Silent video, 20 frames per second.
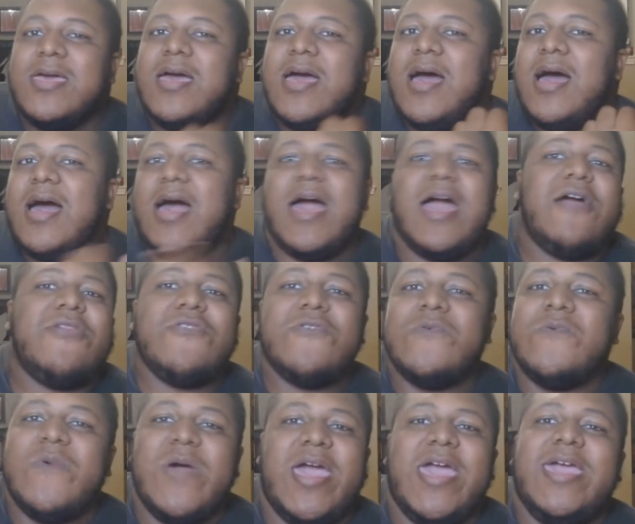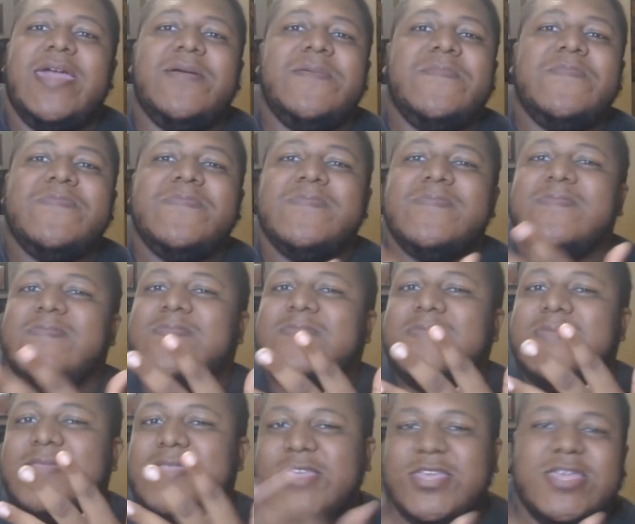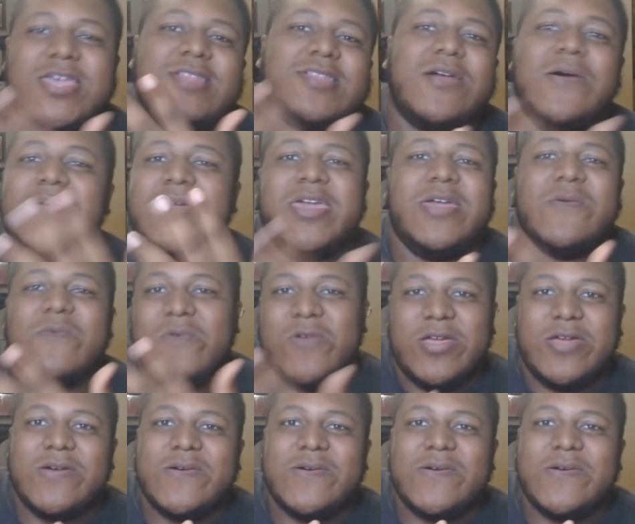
Either way, shit's gonna get real.